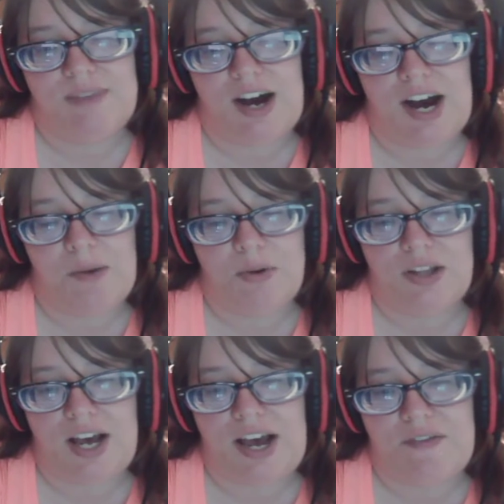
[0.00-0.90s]
I will
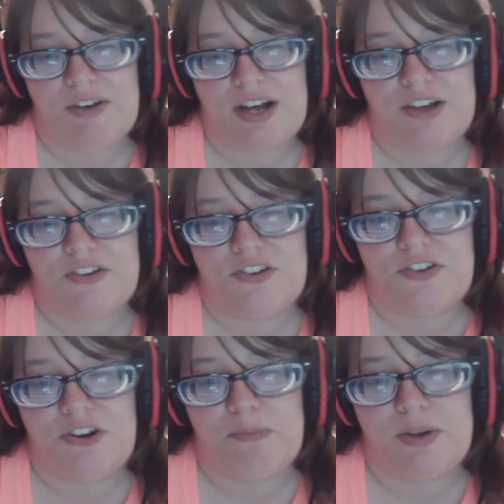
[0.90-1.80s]
laugh at how
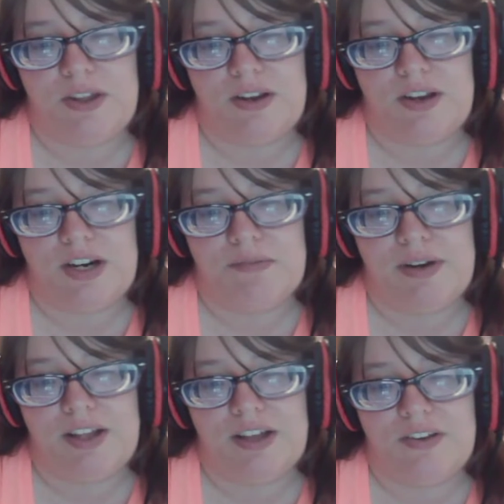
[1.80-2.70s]
stupid
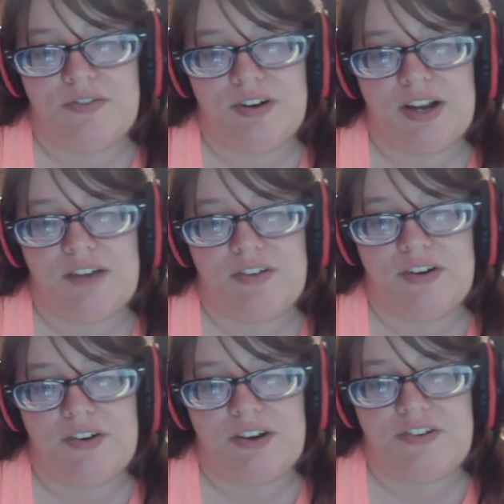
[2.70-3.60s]
everybody is for not even
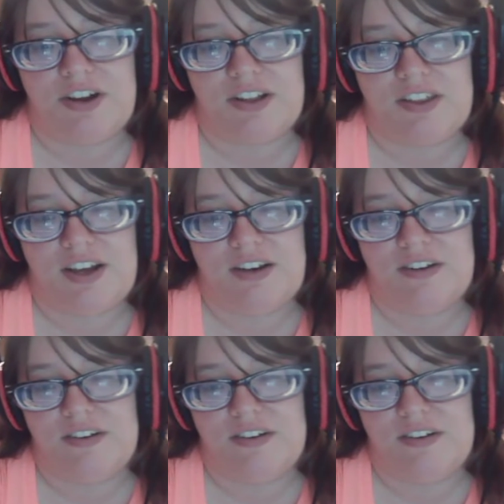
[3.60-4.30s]
going to check that.